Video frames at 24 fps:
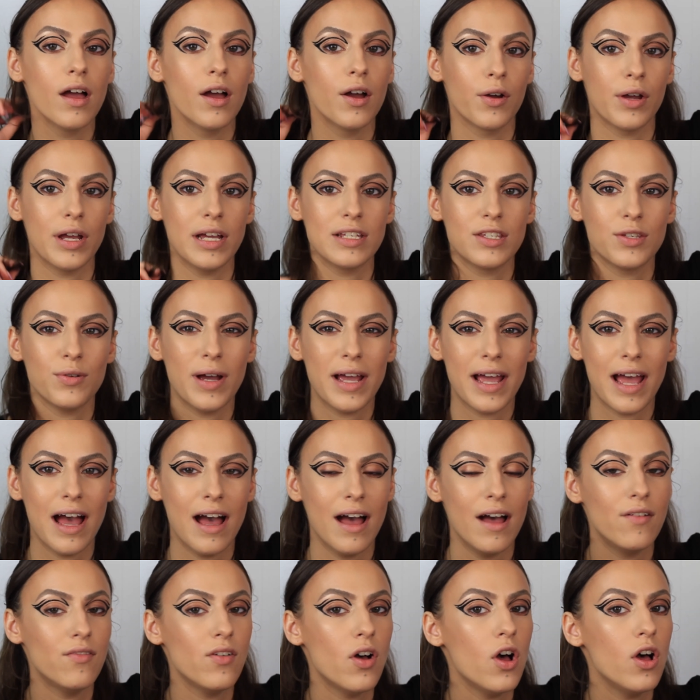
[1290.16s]
Okay, so I
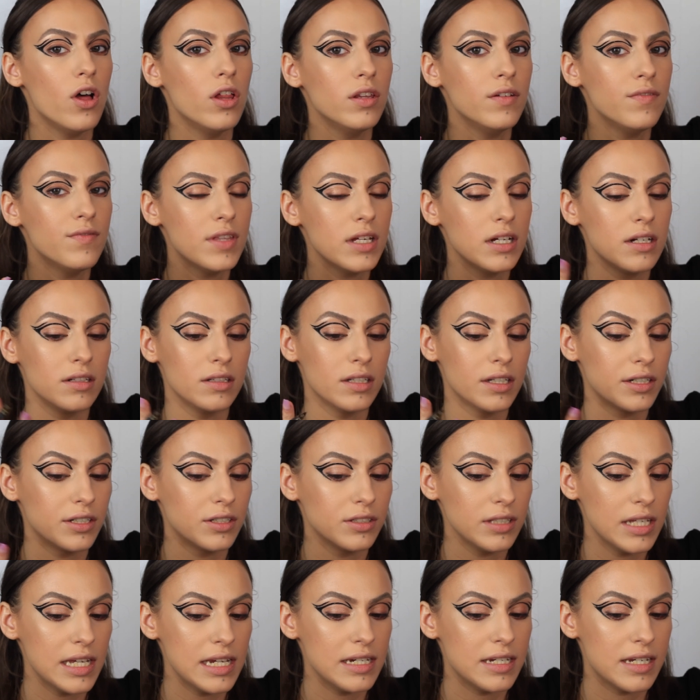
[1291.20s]
have all of the
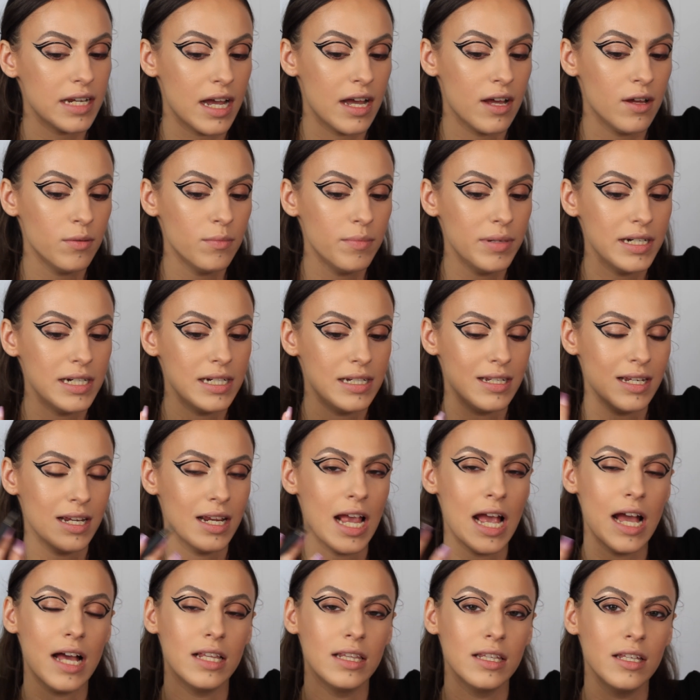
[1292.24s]
glitter laid down, but it
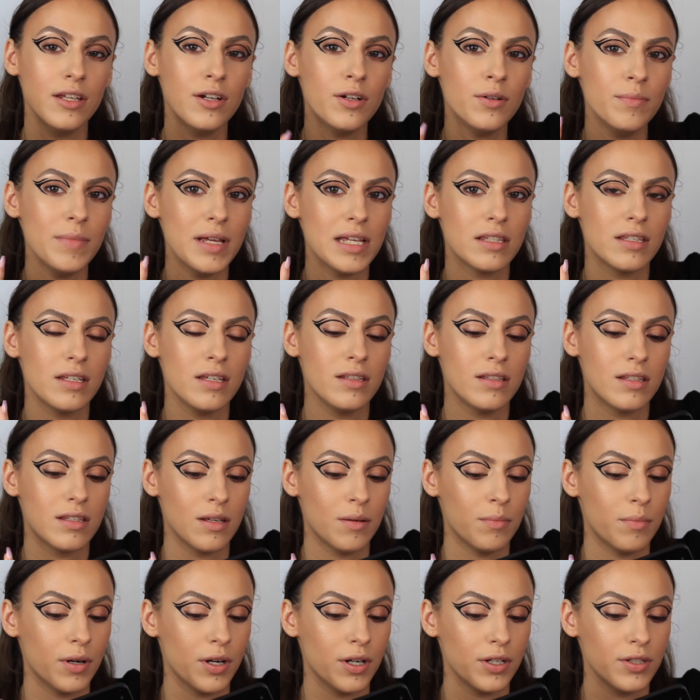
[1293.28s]
did get a little messy in
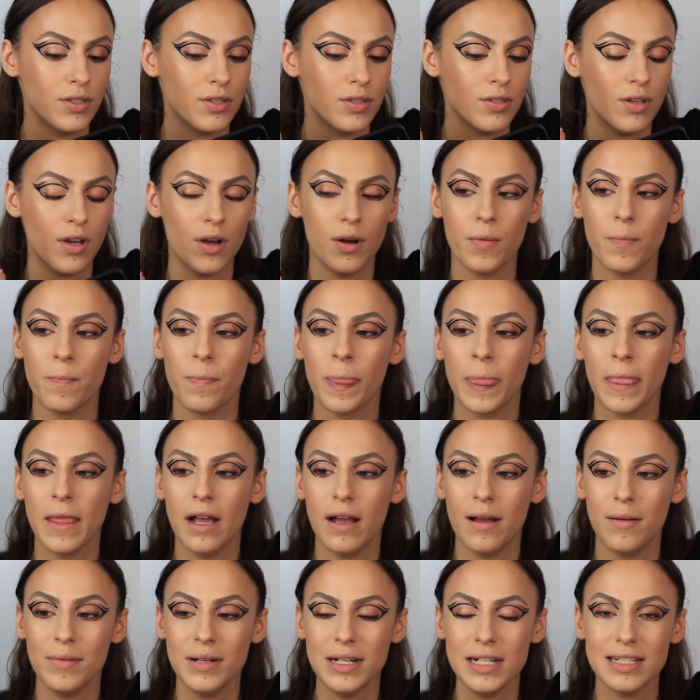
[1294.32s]
some parts, so
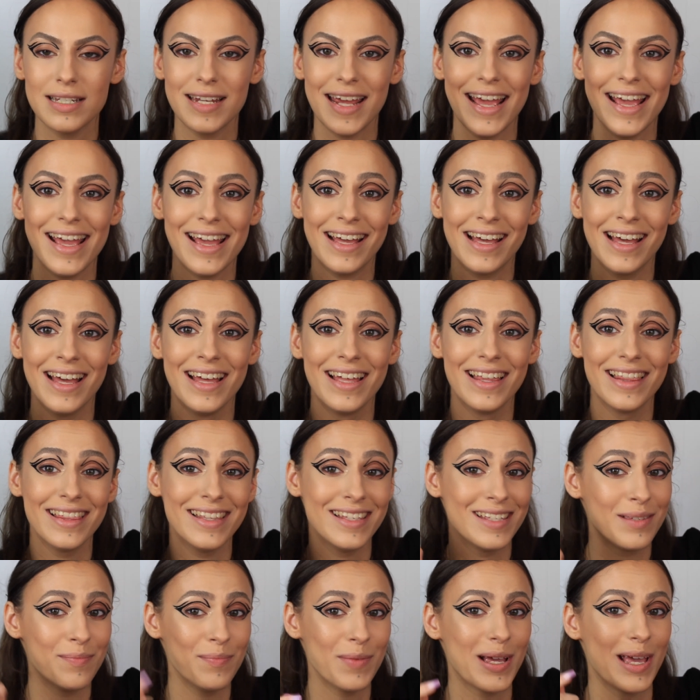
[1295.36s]
I'm going to take
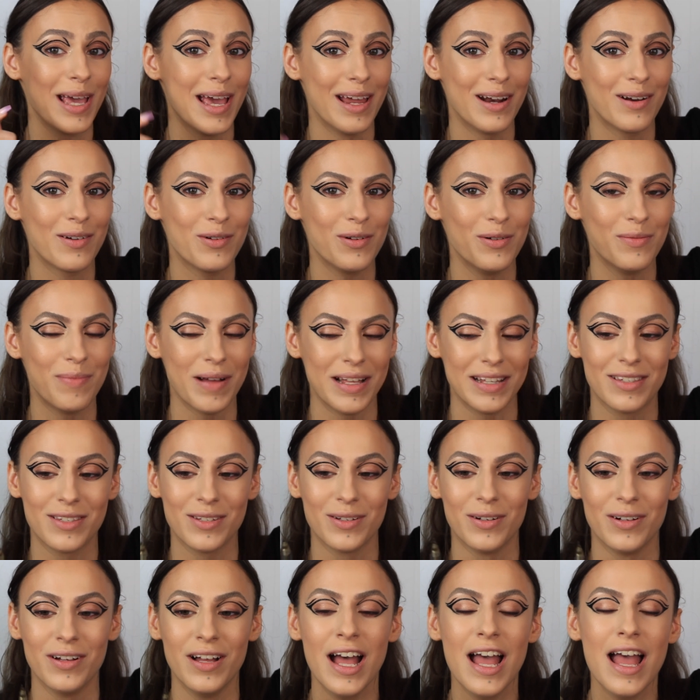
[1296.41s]
this mechanical
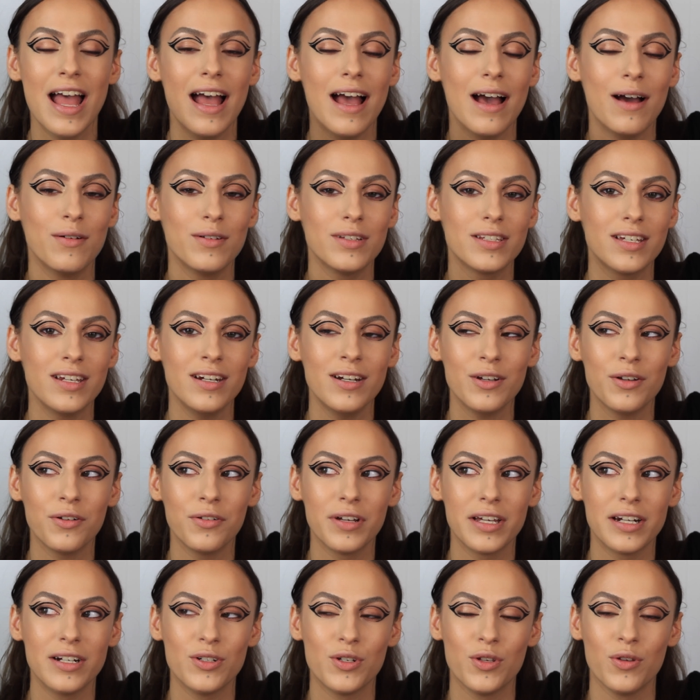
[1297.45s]
pencil. I was going to go
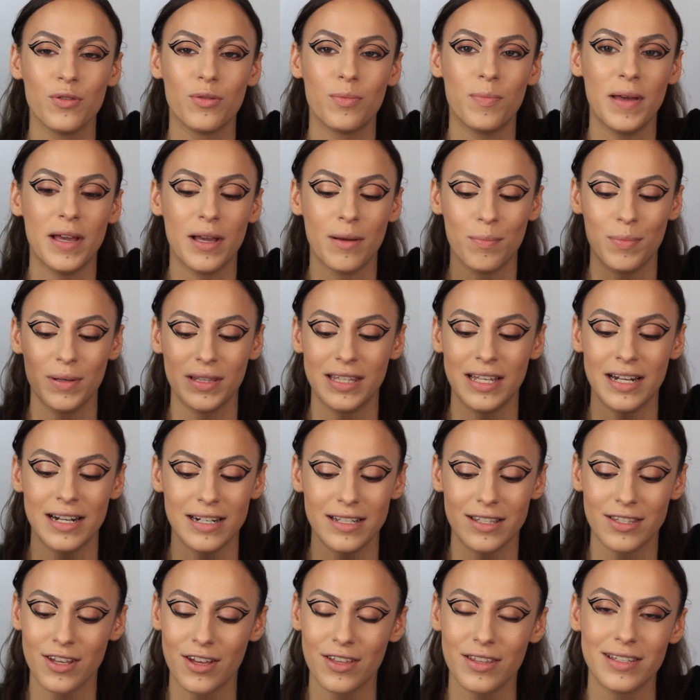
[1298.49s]
get a toothpick, but then I
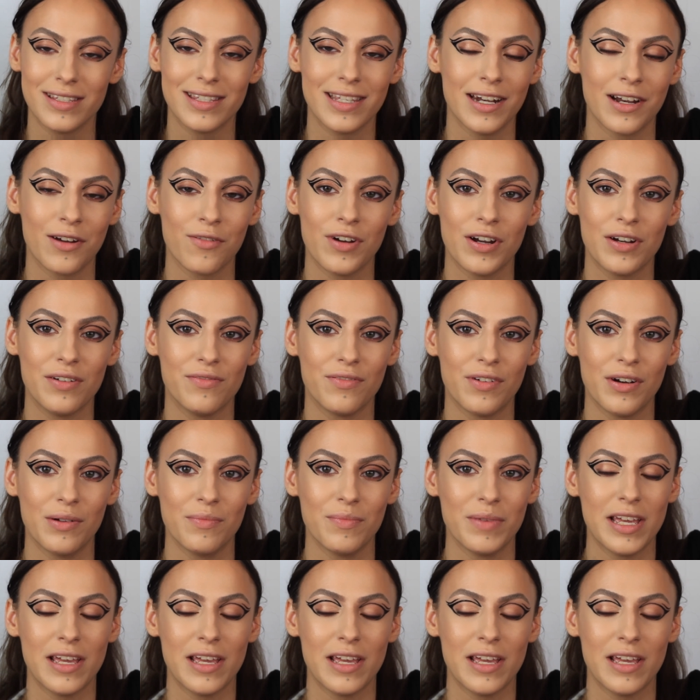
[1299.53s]
saw this sitting right in front of